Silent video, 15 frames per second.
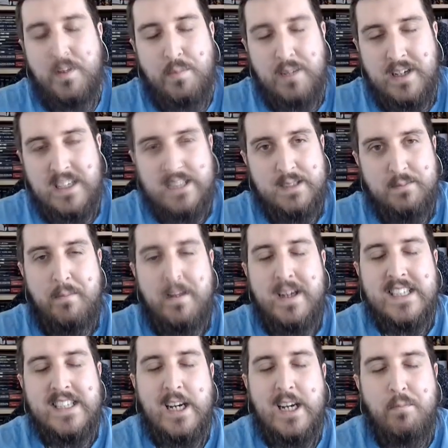brings some
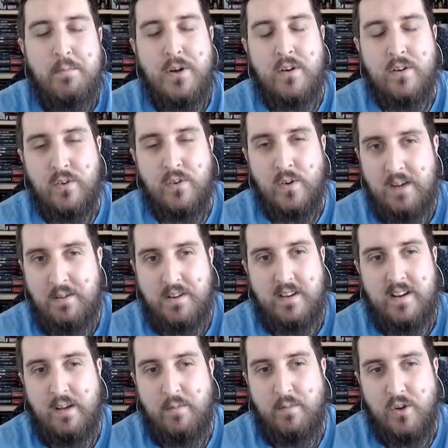amazingly beautiful games to
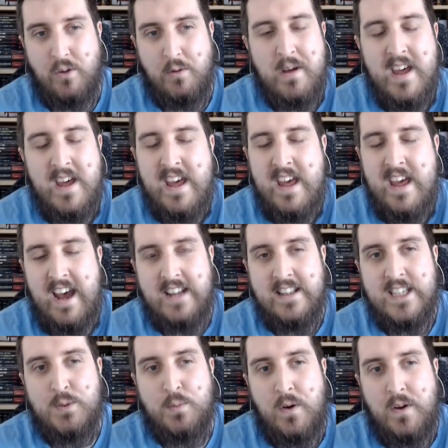the tabletop. And
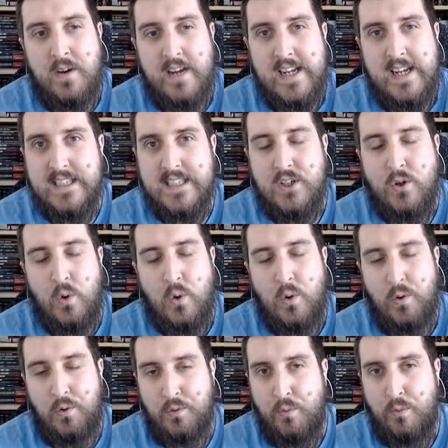this one is
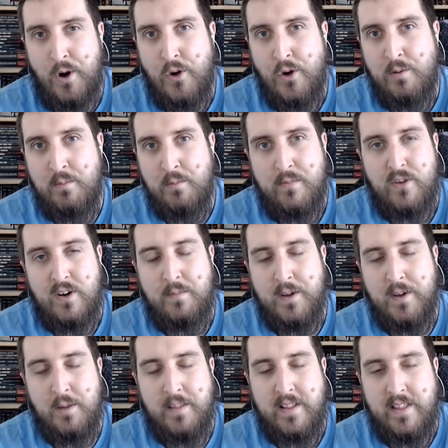called Rome from the
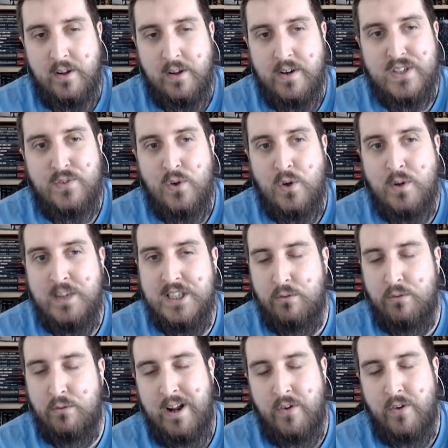company that he works for, which
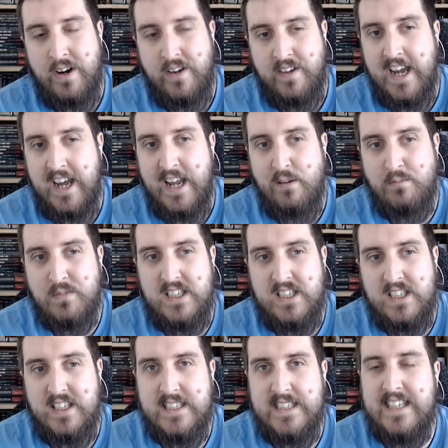is Red Raven Games.
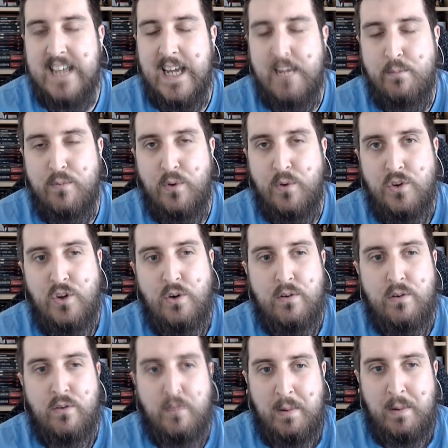This is a game for 2 to
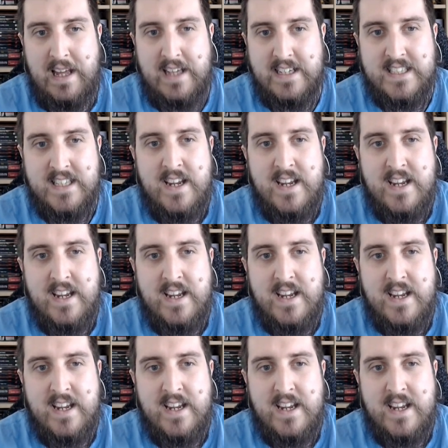4 players.